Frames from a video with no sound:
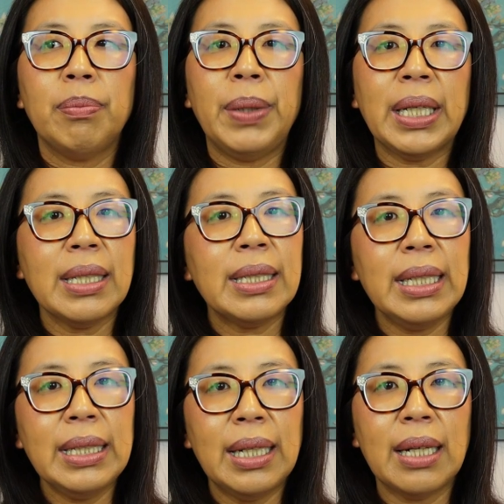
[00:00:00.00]
Because
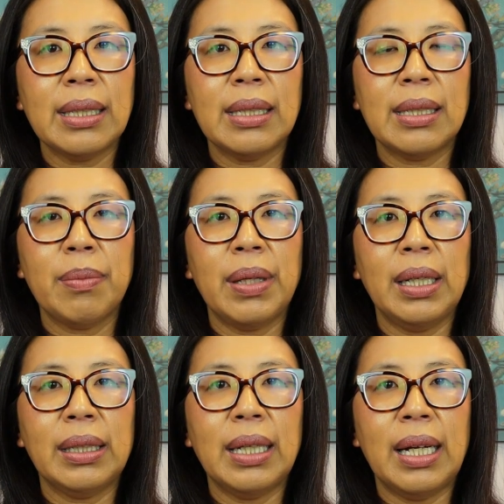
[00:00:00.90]
detox is
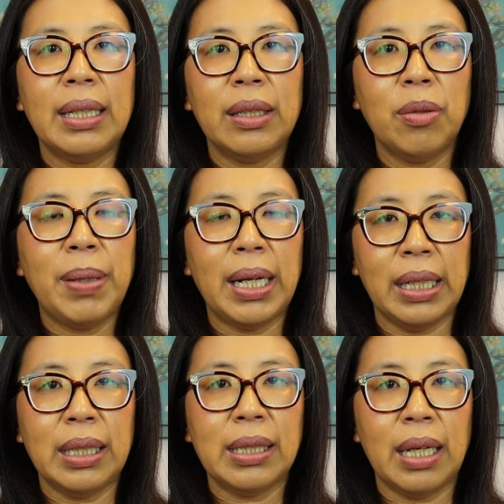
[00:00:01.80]
something that your
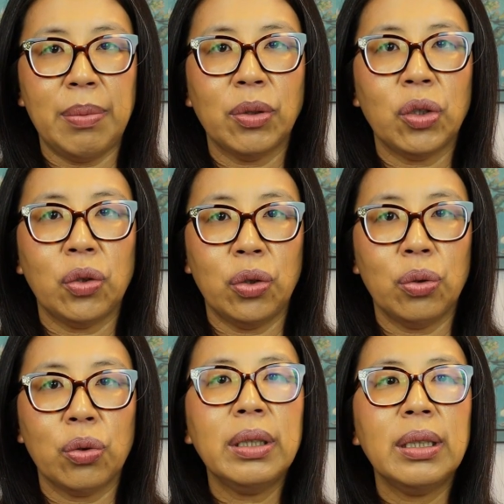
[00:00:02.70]
body is able to do.